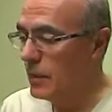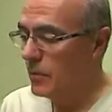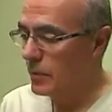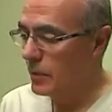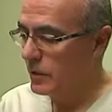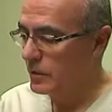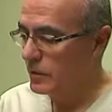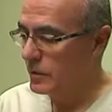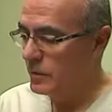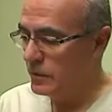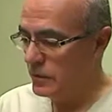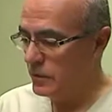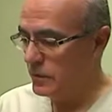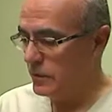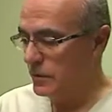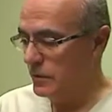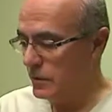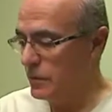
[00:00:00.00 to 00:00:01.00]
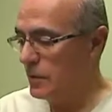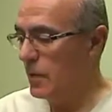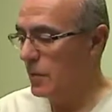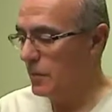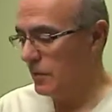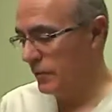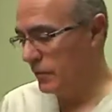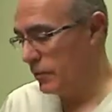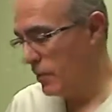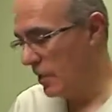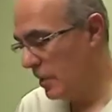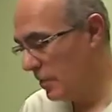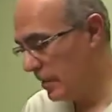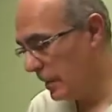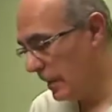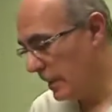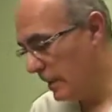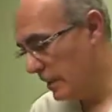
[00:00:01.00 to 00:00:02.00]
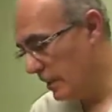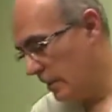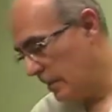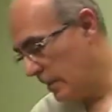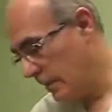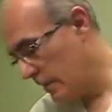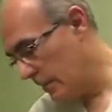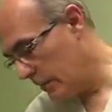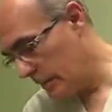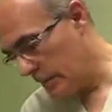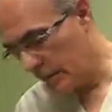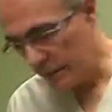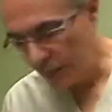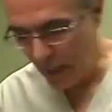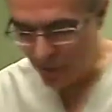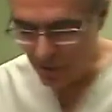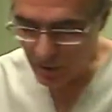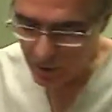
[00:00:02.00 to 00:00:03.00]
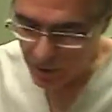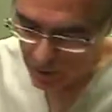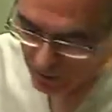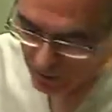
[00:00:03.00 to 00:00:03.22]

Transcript: Because these, this type of trauma can uh, damage